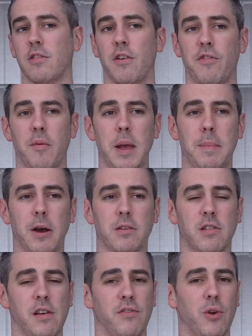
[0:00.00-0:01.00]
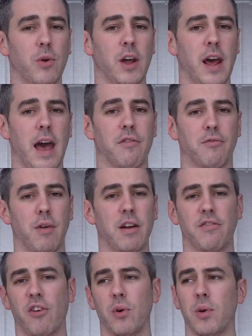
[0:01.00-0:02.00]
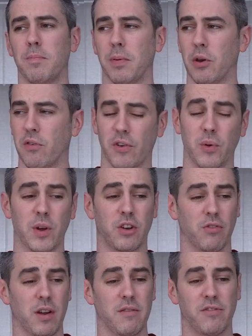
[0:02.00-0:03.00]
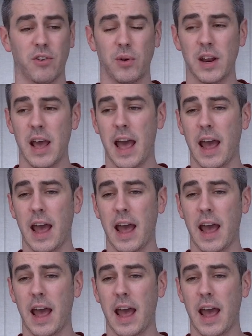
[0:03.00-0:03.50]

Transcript: So for me personally, if you're gonna have red fluid, blue fluid, green fluid,